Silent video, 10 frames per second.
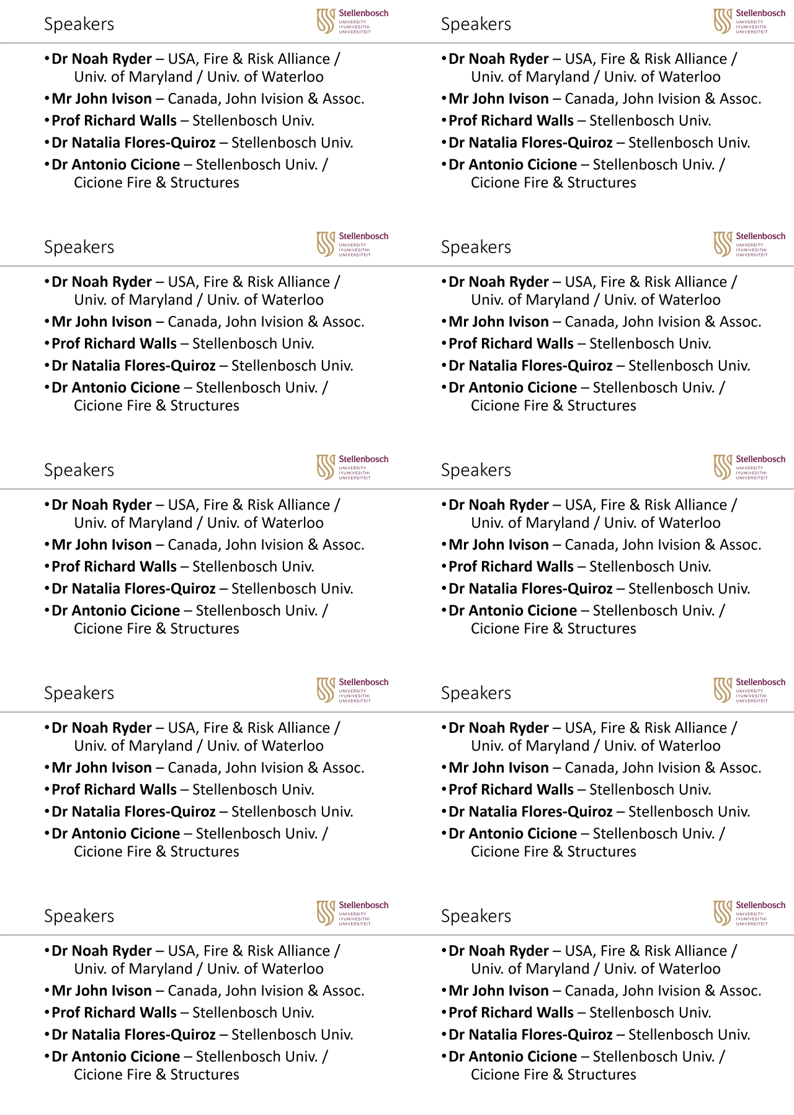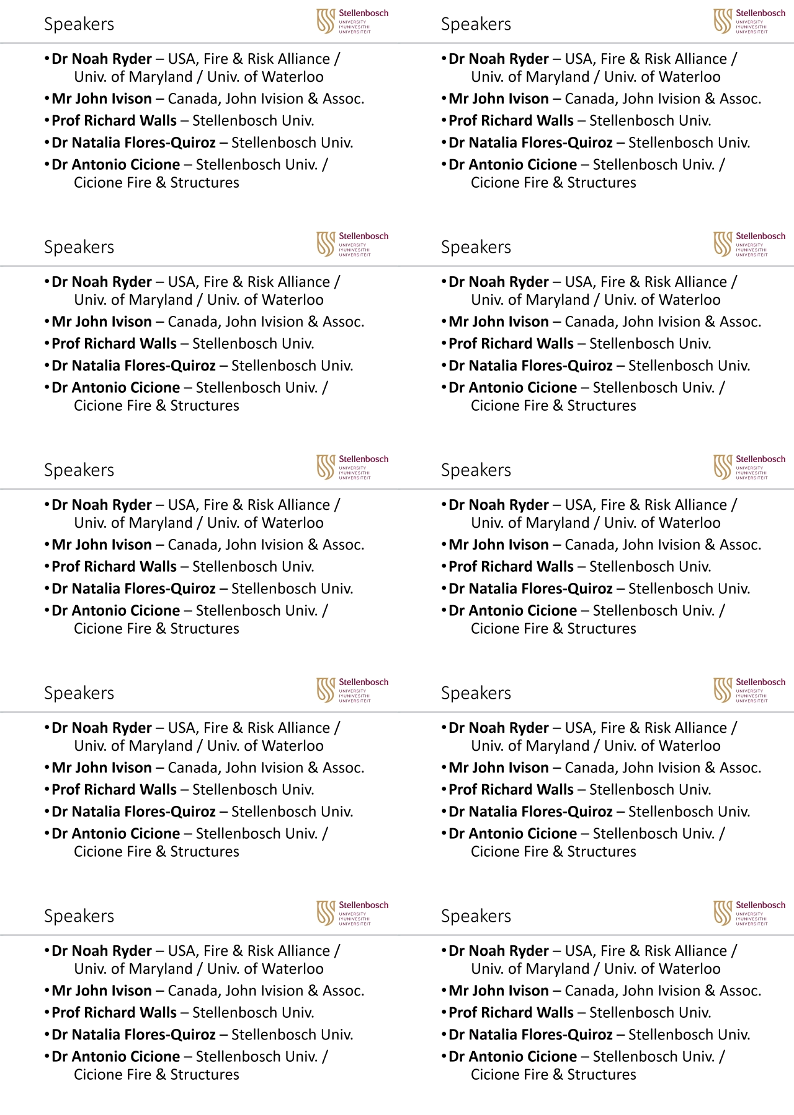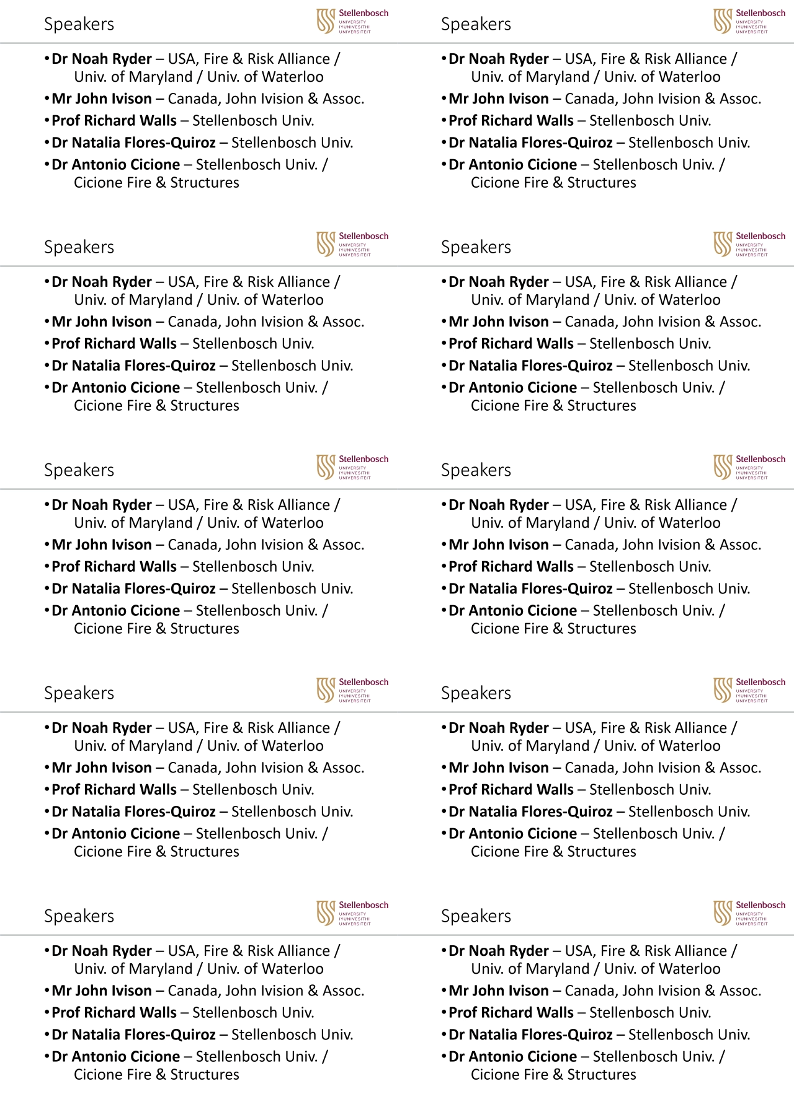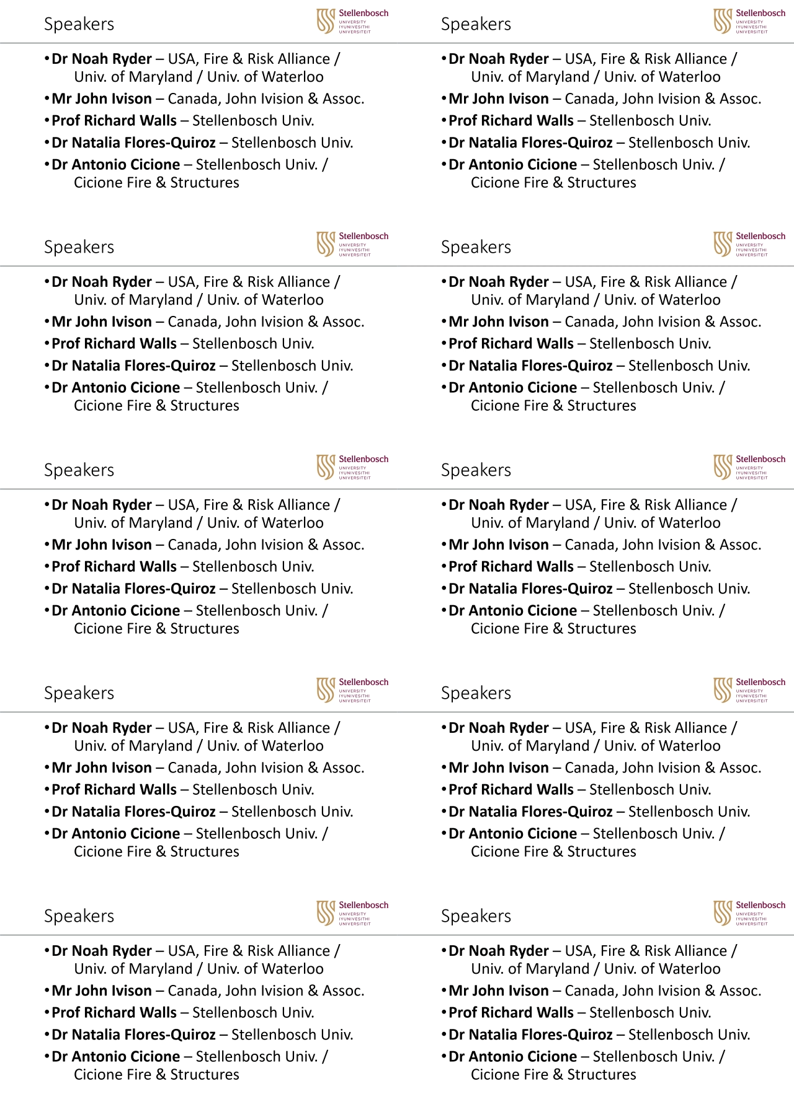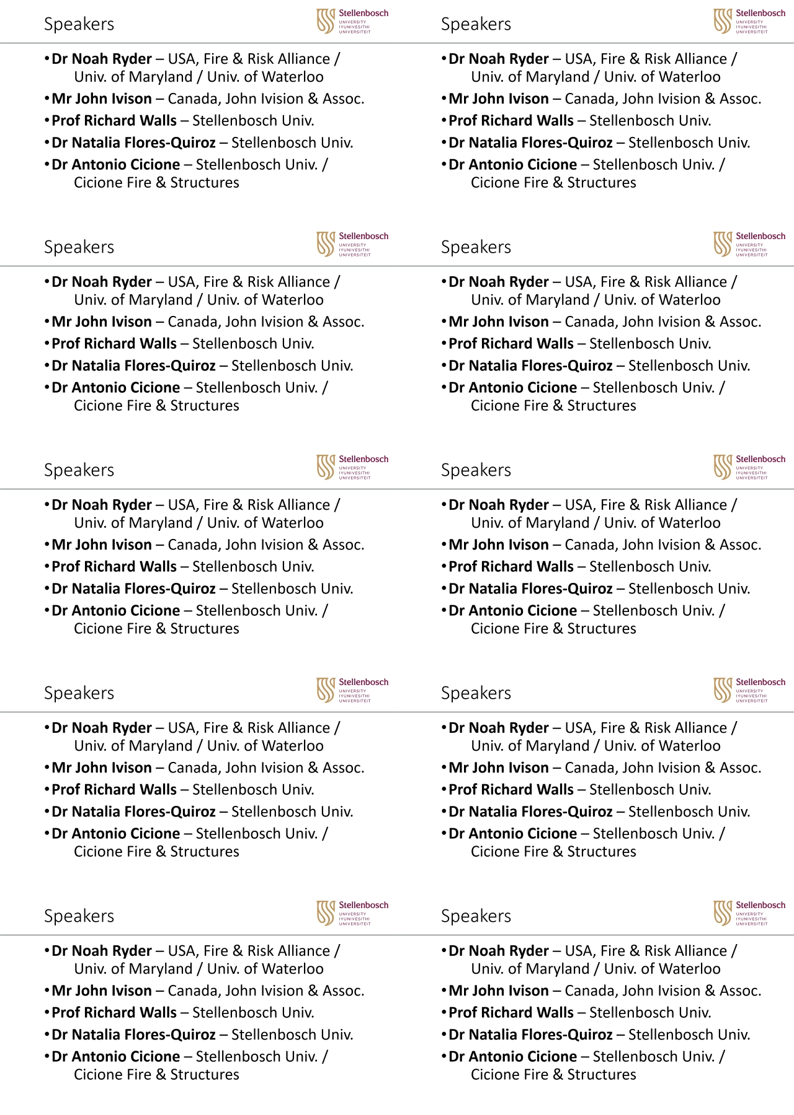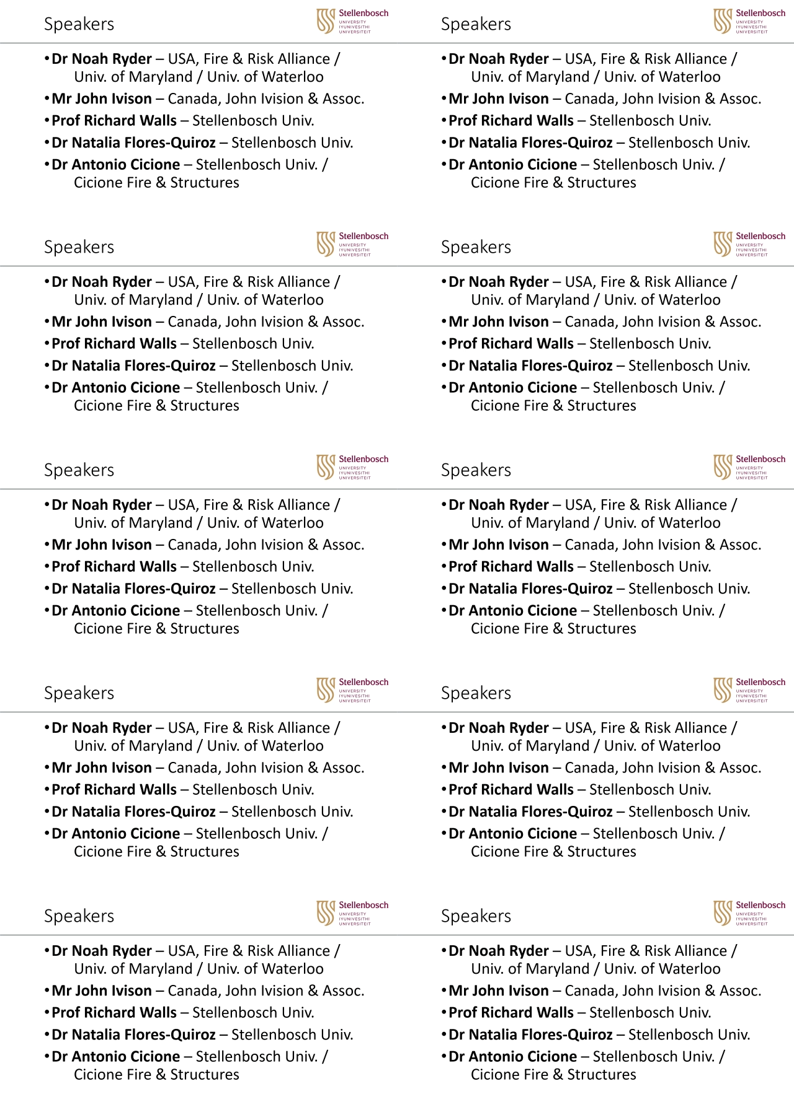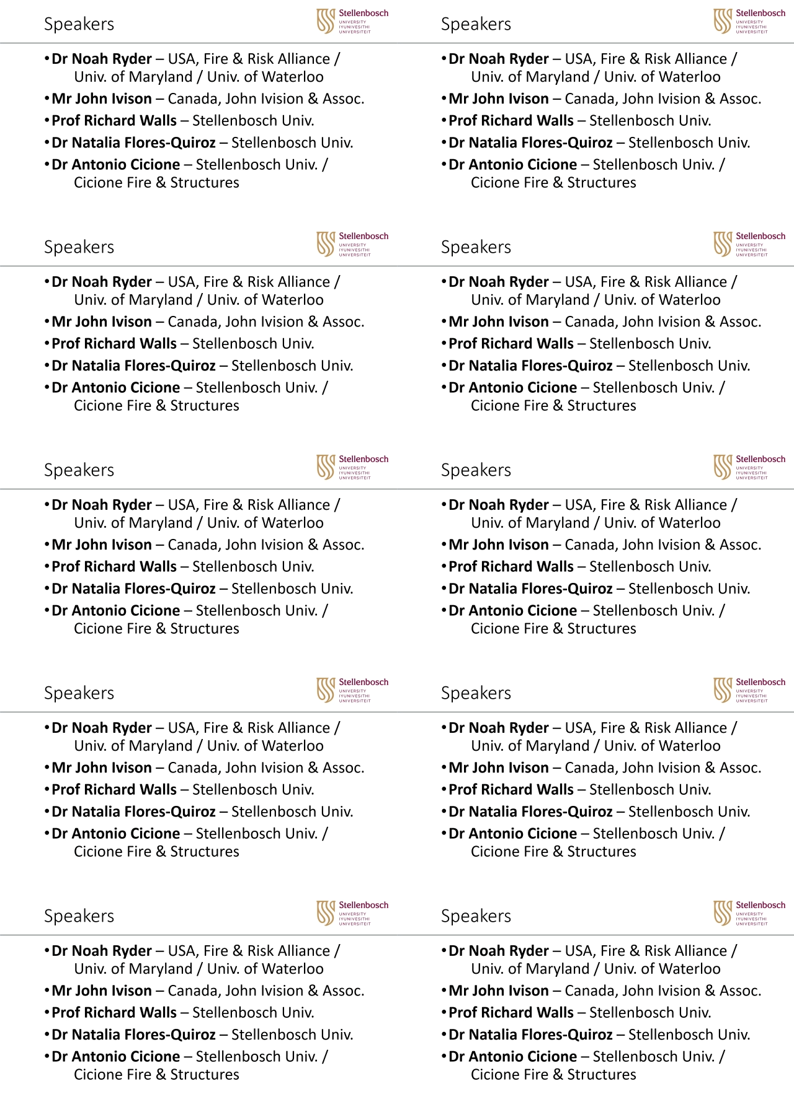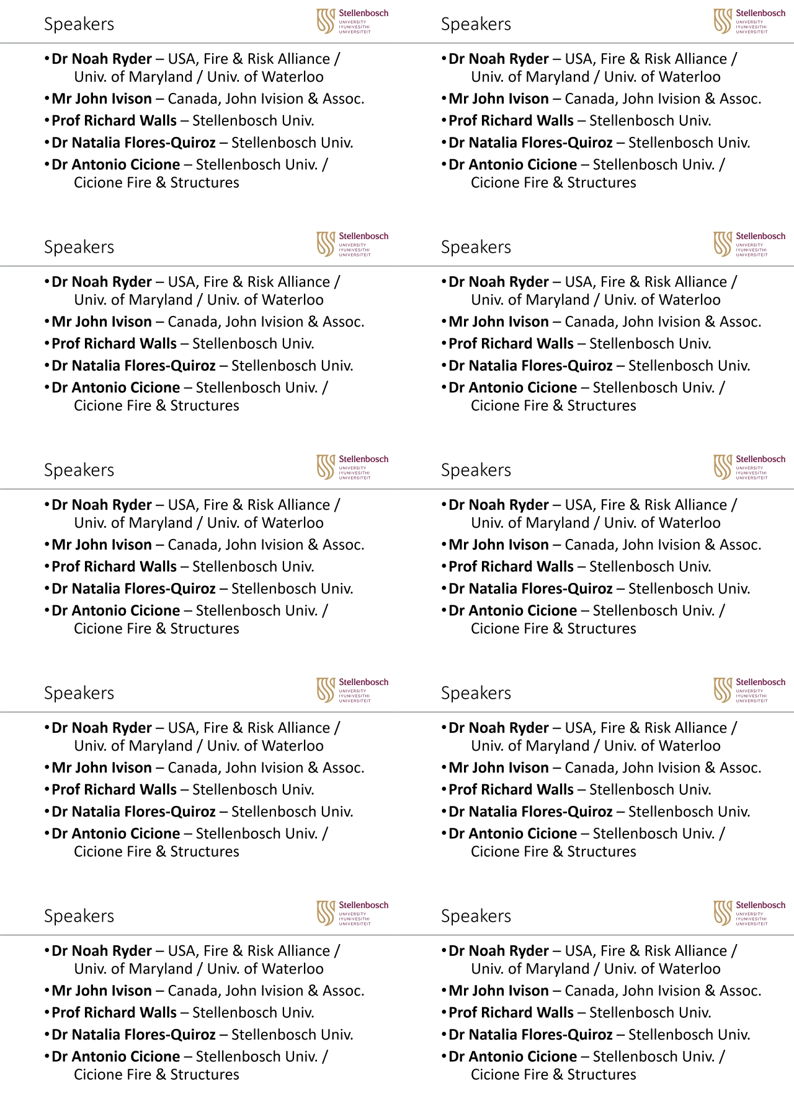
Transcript: (no speaker visible)